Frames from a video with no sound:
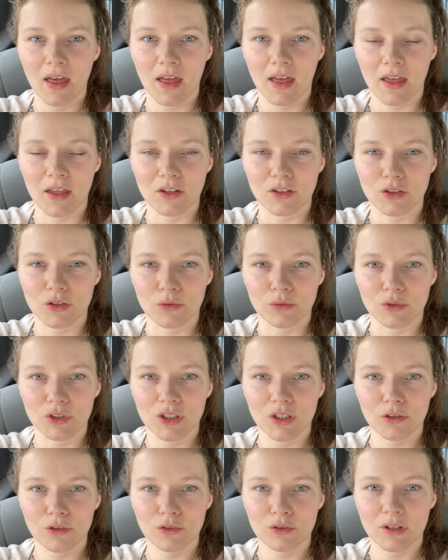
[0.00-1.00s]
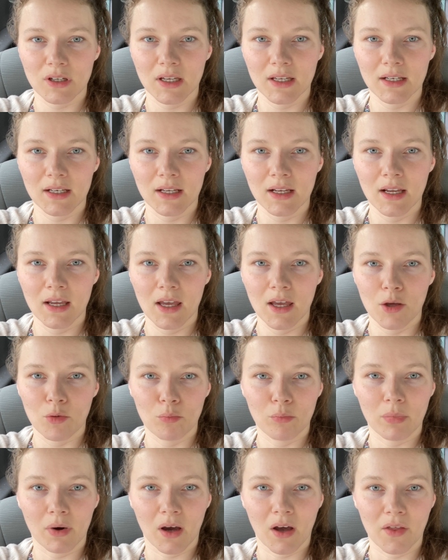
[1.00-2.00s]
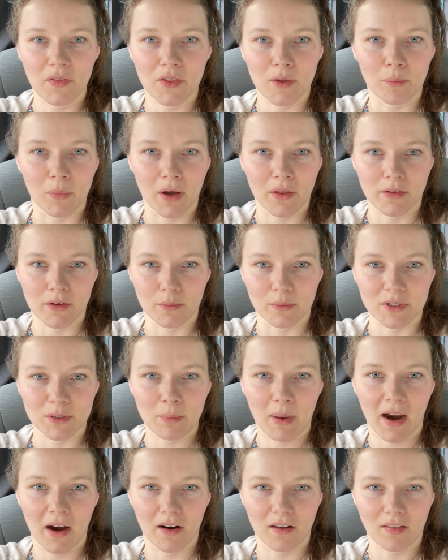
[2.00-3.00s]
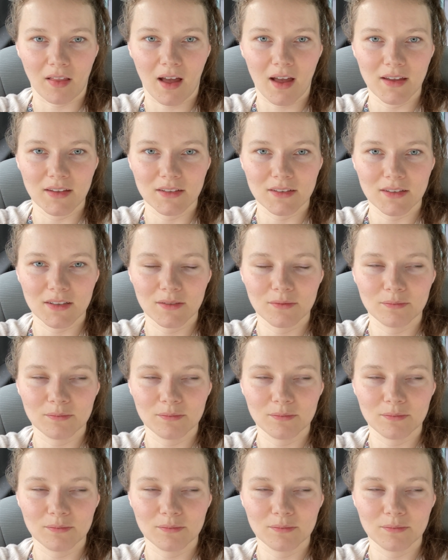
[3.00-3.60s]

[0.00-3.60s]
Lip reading: and 2 children, but the mother was paralyzed.